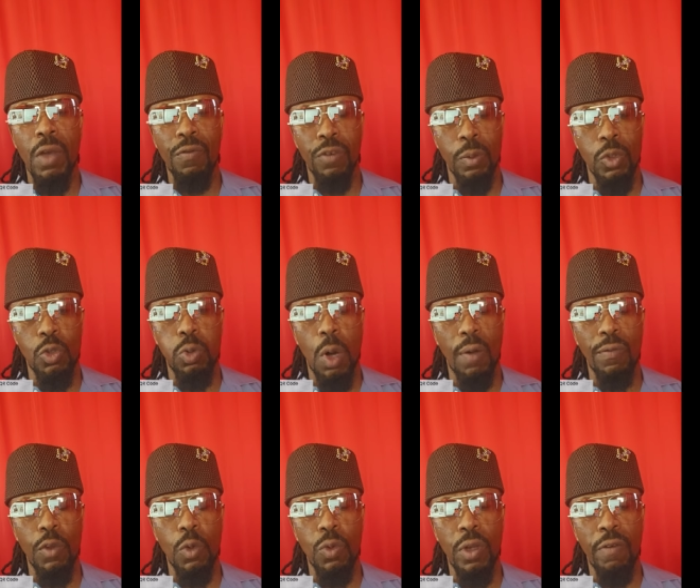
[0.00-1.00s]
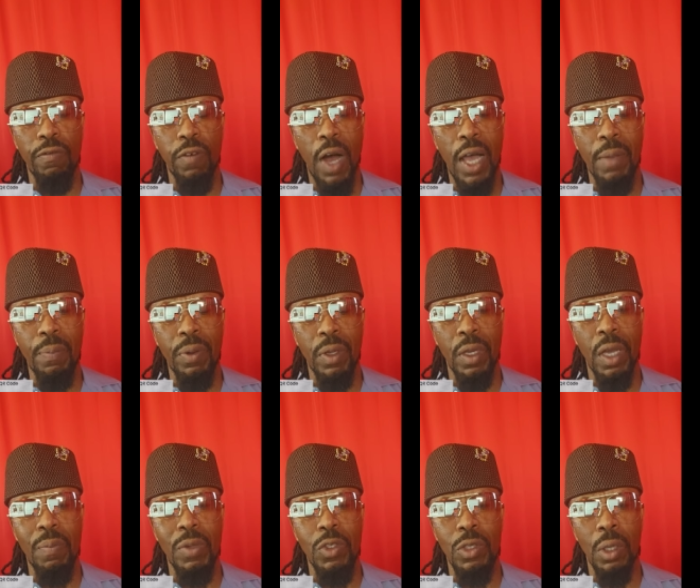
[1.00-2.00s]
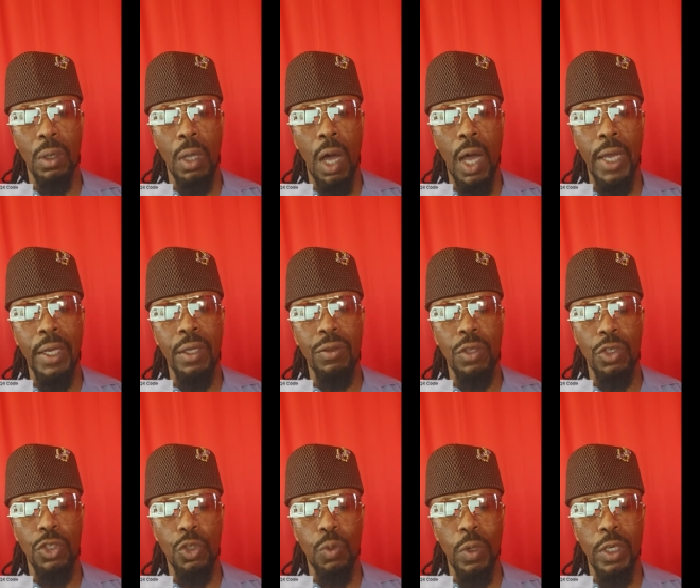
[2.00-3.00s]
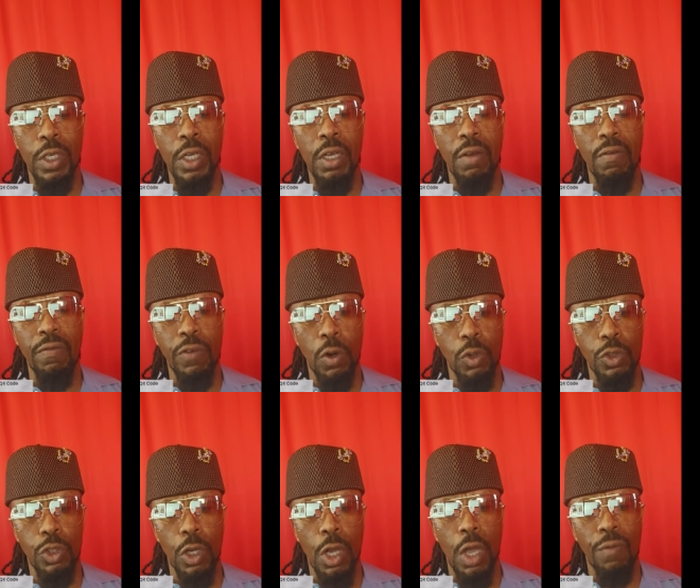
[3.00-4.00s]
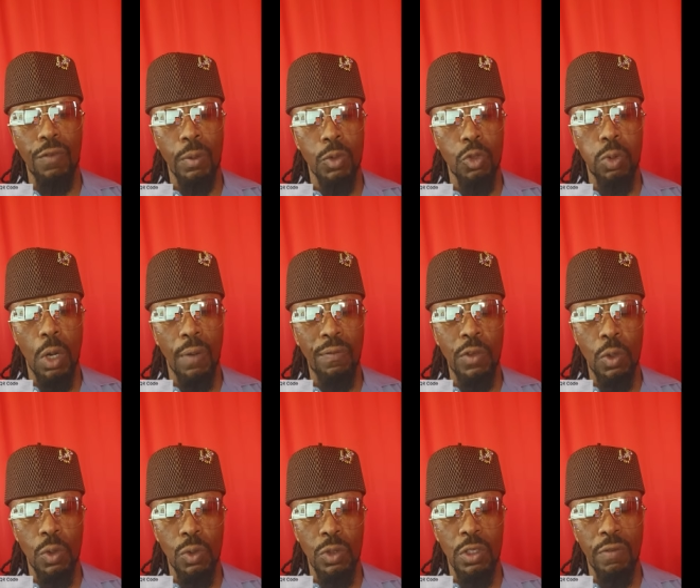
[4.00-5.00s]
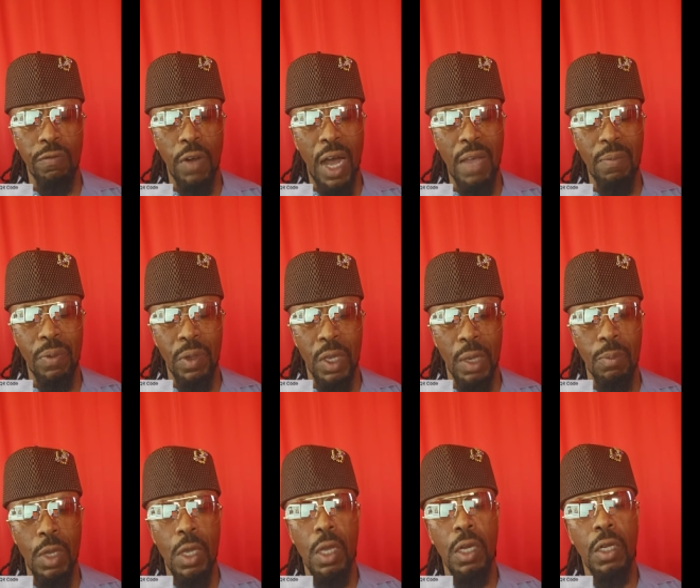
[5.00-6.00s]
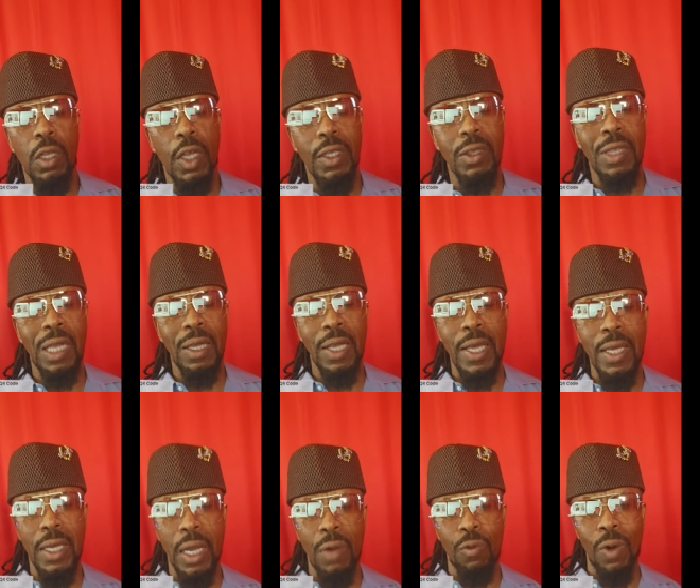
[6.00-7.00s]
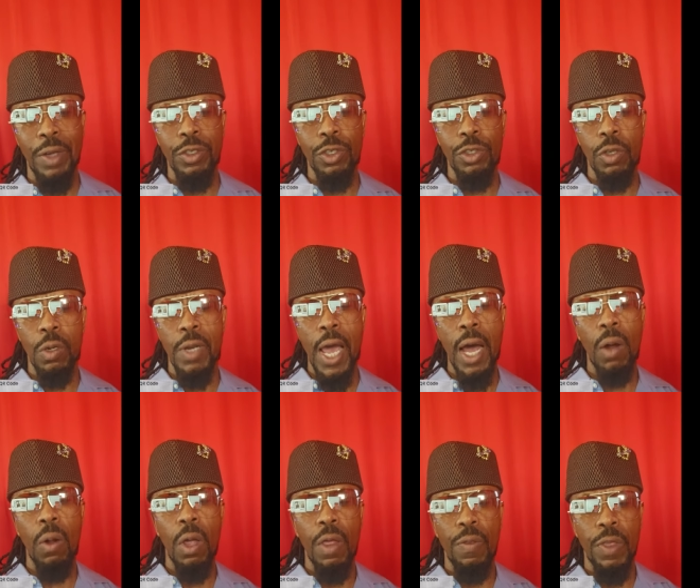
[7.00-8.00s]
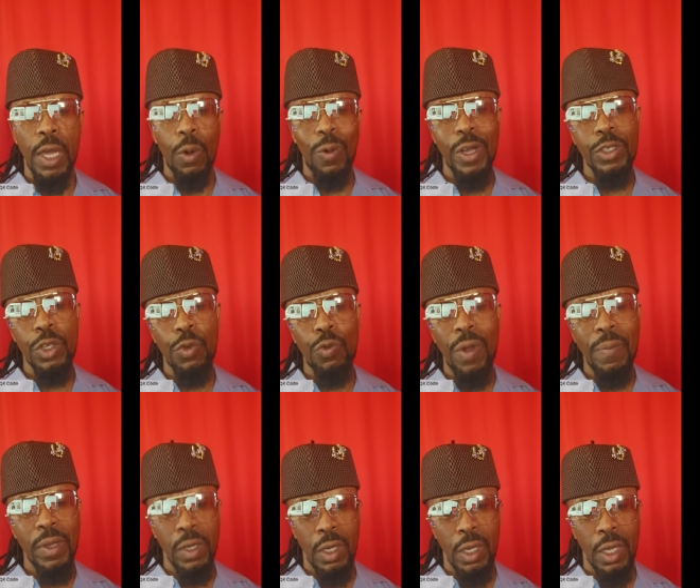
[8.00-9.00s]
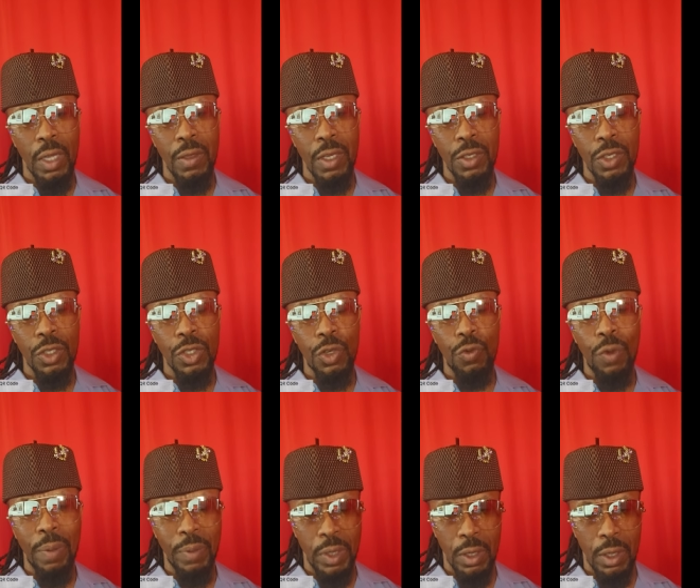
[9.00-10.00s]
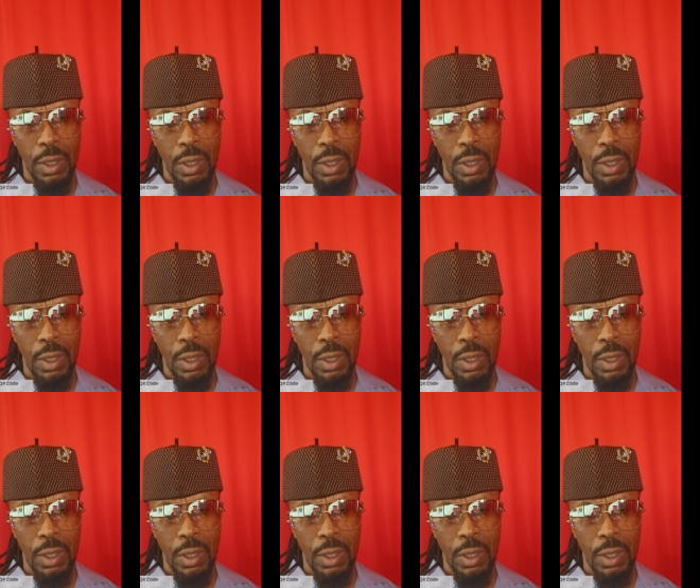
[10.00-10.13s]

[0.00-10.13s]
from twelve noon to five p m and July the twenty-first from twelve noon to five p m Click the link and register now. There is a remedy, and this is the remedy.